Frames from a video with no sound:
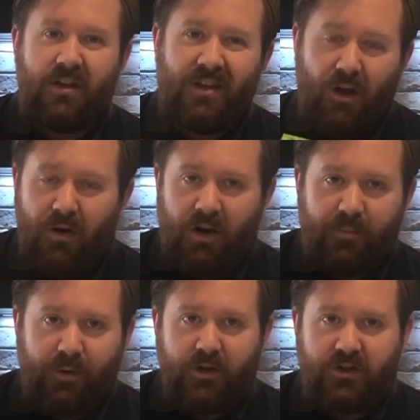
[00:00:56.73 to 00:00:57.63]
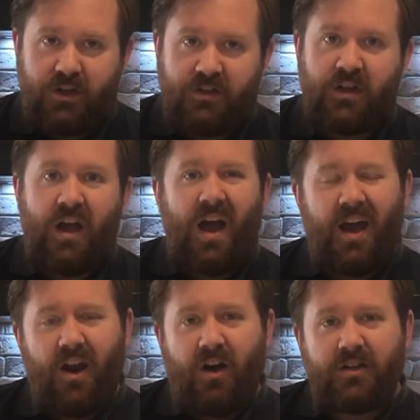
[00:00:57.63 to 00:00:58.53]
go to your butcher's
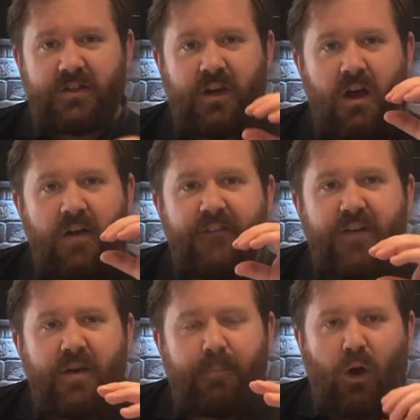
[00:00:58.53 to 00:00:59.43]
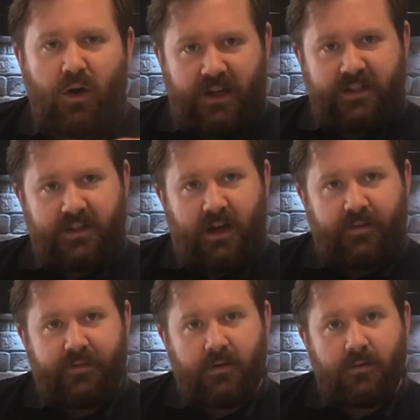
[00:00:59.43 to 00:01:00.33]
and ask for the blocky stuff.